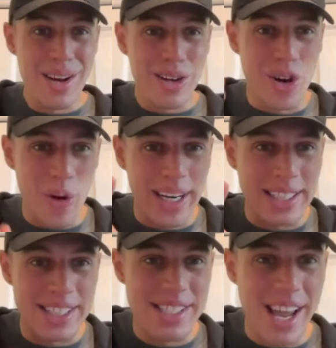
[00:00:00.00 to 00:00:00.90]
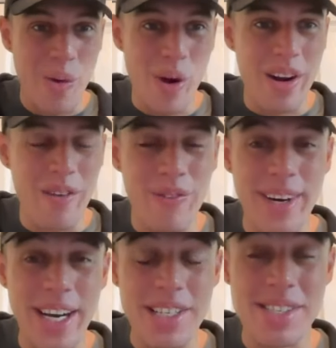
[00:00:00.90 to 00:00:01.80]
going into day one of
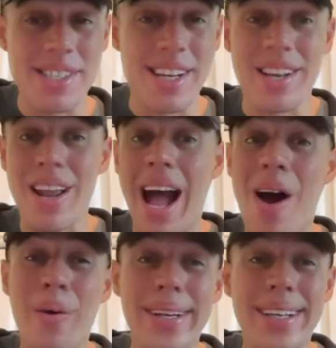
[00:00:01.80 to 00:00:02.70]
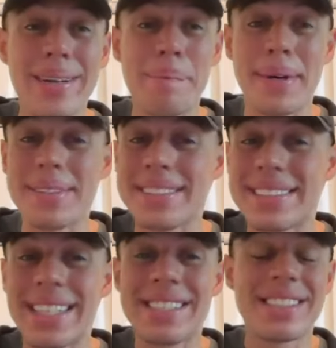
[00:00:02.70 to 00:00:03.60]
free agency and how he builds
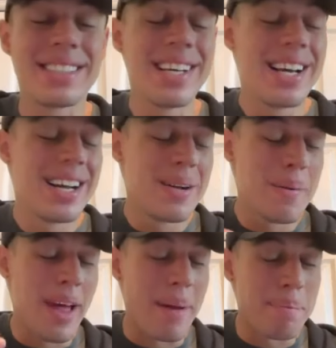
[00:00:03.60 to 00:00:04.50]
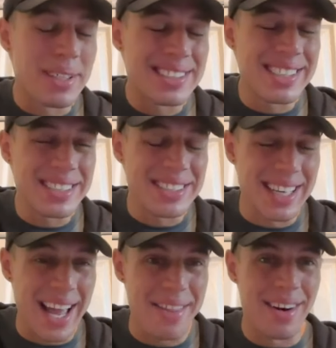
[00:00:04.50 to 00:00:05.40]
this and puts this
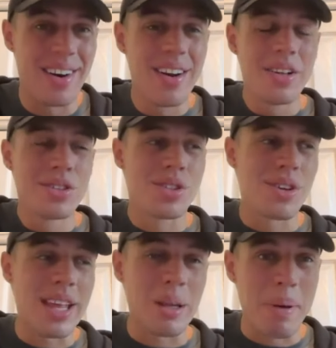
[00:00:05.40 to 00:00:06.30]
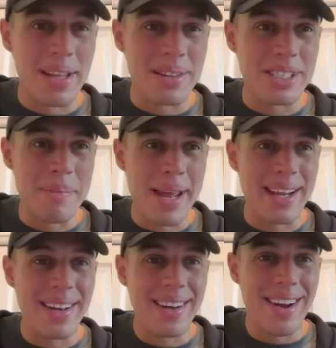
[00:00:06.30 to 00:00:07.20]
together so that the Panthers can
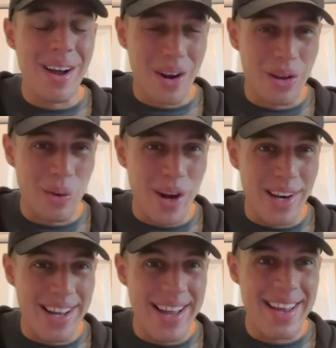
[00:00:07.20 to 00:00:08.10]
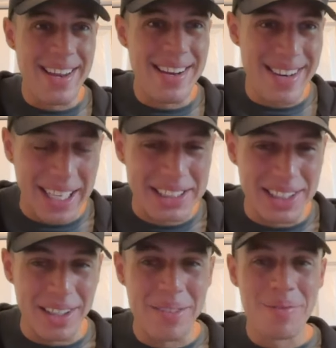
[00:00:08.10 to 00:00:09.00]
make another run next
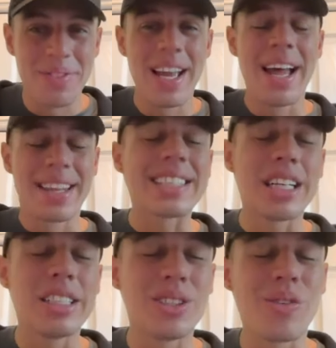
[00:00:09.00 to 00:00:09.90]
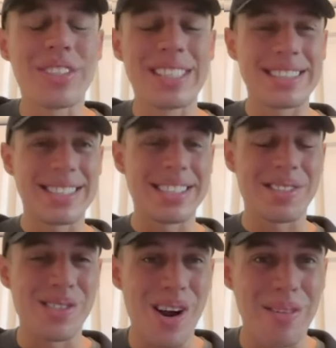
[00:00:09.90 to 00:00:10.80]
year. That's going to do it for this
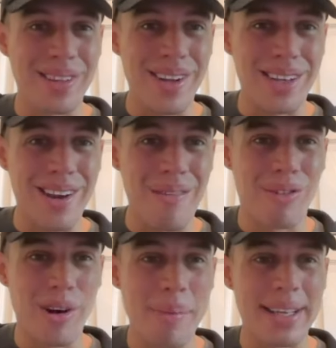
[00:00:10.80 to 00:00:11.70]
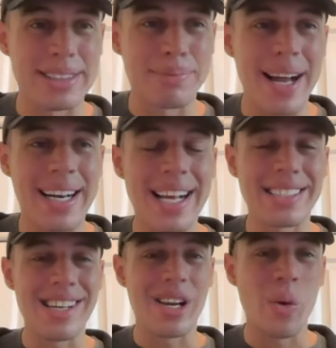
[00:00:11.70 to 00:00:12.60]
edition of the Locked On Florida Panthers podcast.
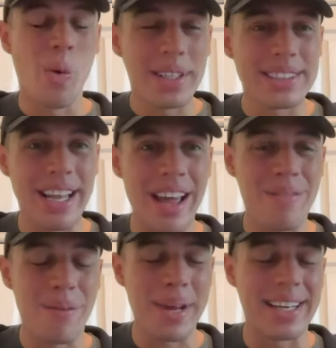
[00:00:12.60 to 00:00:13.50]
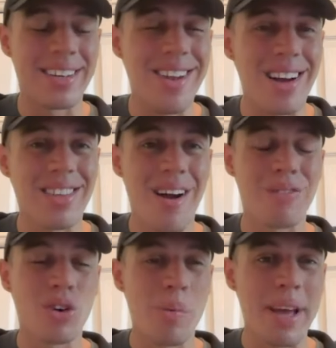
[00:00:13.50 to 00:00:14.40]
Thank you once again for making the Locked On
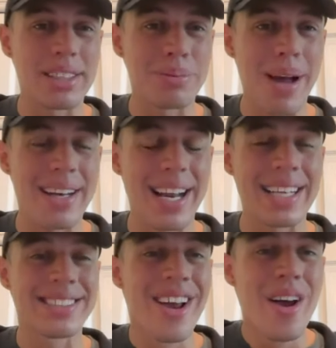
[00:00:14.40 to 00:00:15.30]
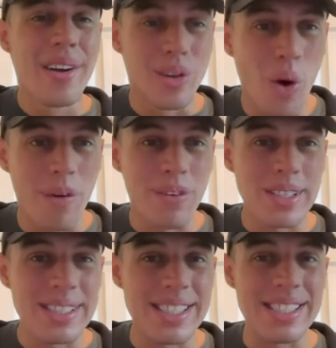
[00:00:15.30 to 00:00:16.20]
Florida Panthers podcast your
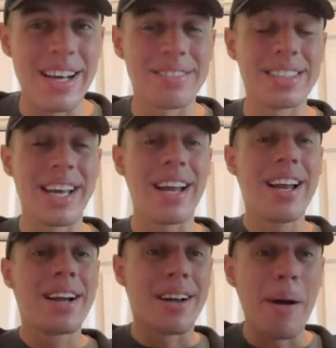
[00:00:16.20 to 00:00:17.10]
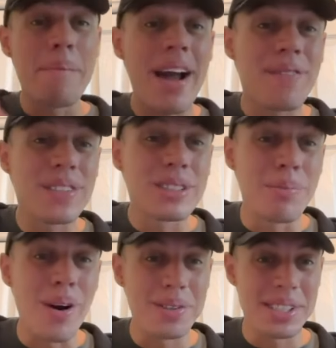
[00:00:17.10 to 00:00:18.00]
first listen of the day. Come back for
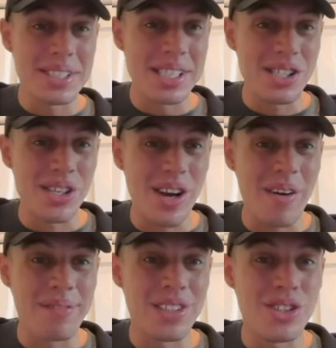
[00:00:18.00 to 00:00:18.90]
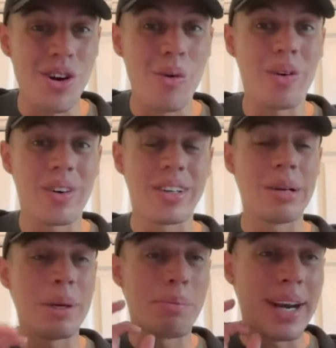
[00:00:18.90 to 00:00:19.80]
tomorrow's edition of the show, where we're going
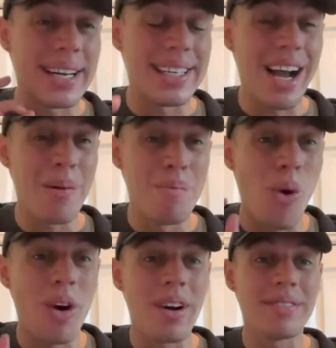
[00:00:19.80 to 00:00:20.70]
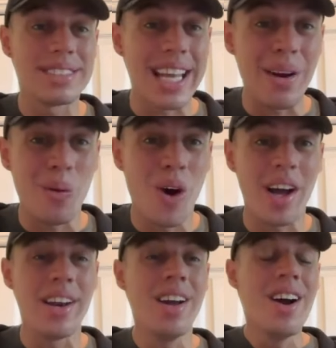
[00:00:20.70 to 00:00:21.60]
to be breaking down more of day one